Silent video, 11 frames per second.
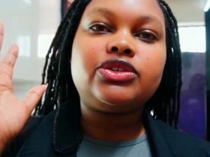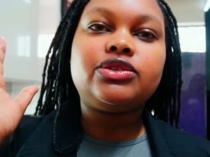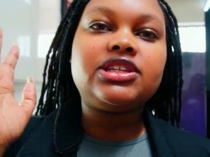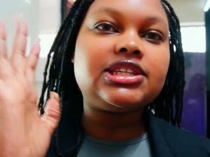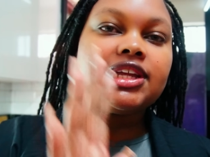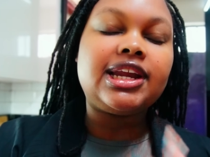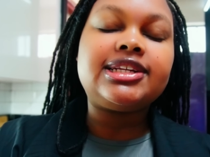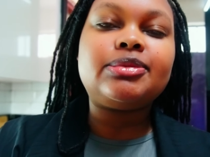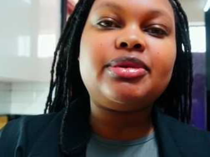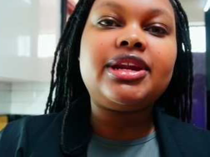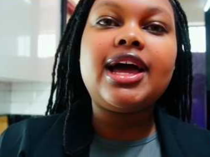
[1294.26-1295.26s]
using the salad
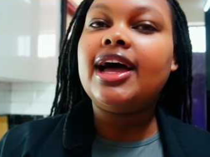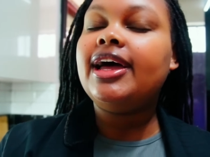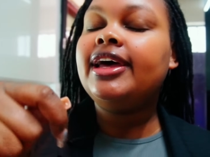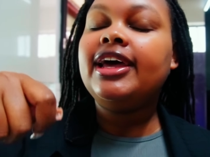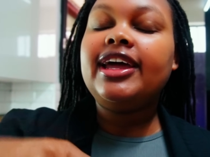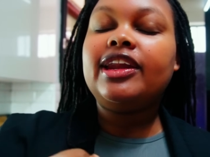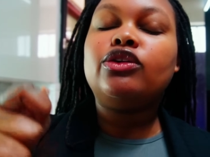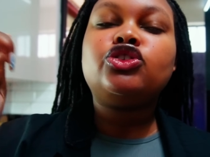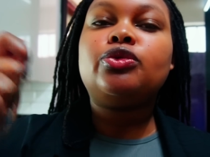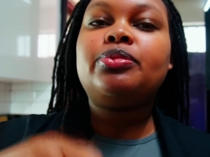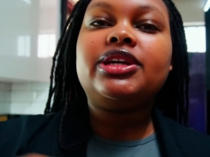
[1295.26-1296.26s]
spinner and I was
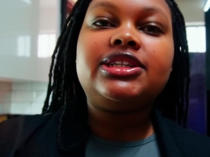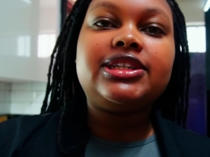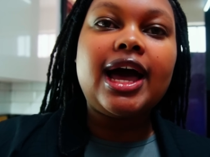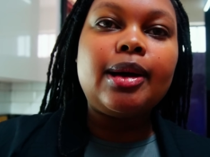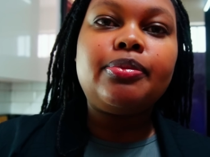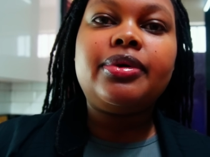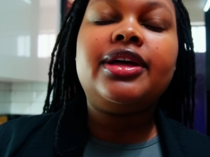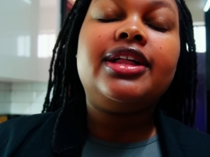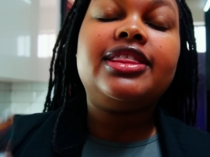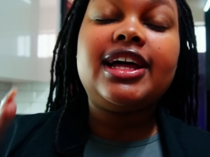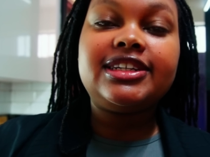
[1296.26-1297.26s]
chopping it up,
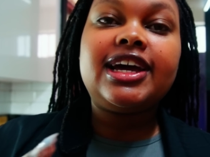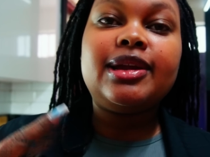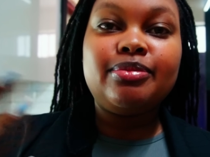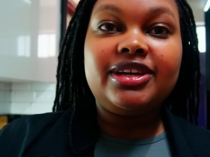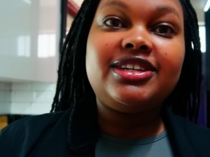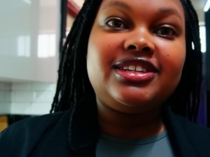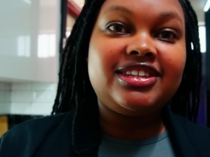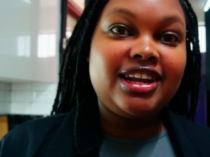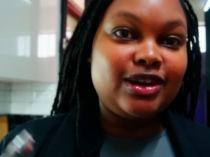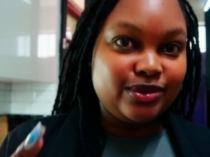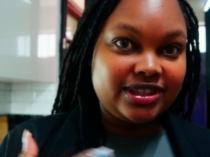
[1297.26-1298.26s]
that can make it
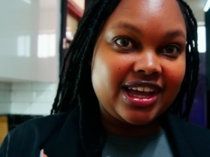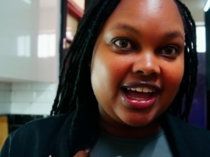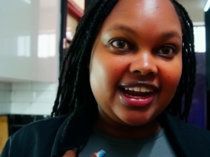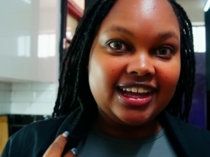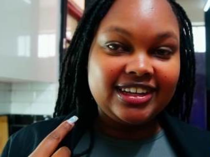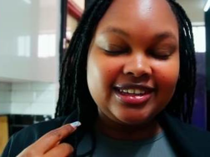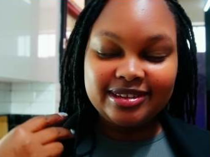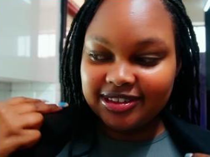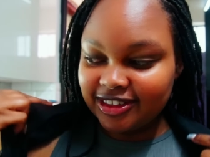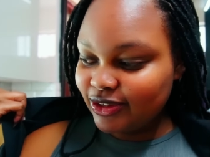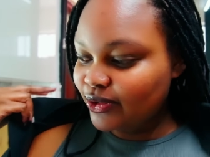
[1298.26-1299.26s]
lose color.
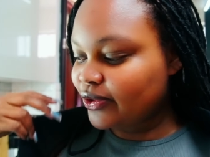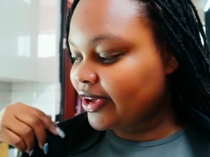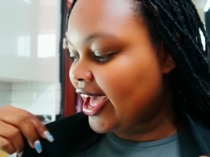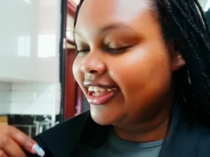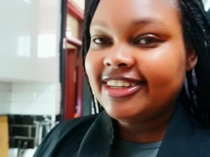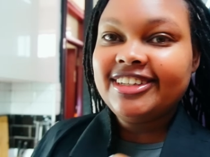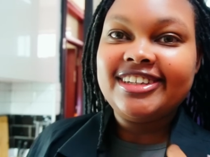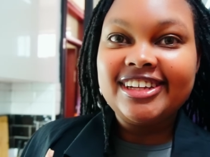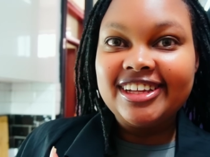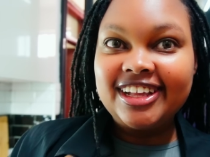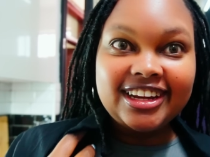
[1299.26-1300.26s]
So yeah,
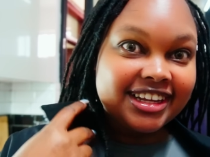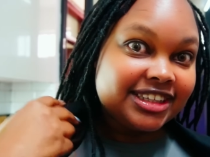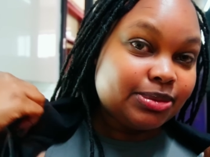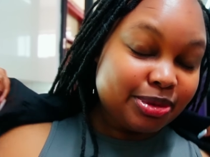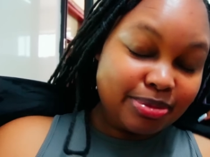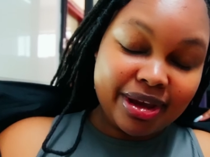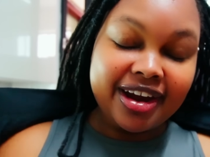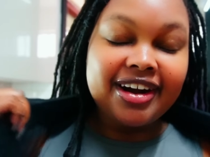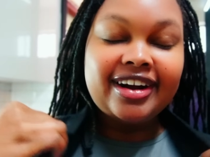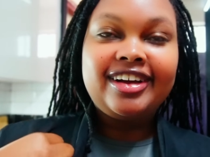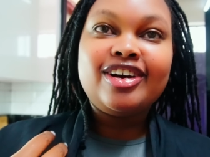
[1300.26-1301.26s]
let's
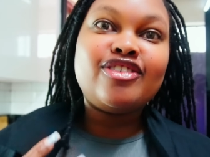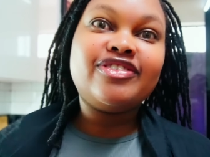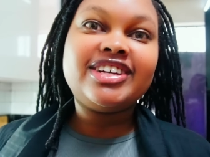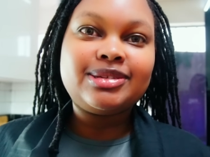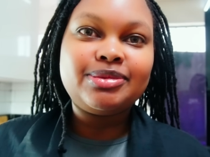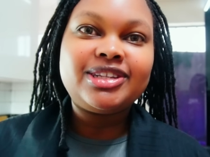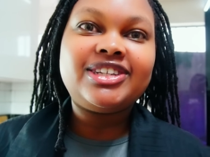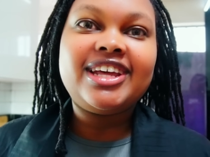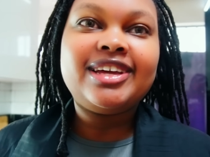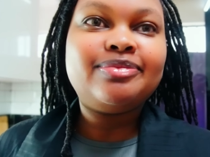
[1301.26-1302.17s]
prepare a first meal today.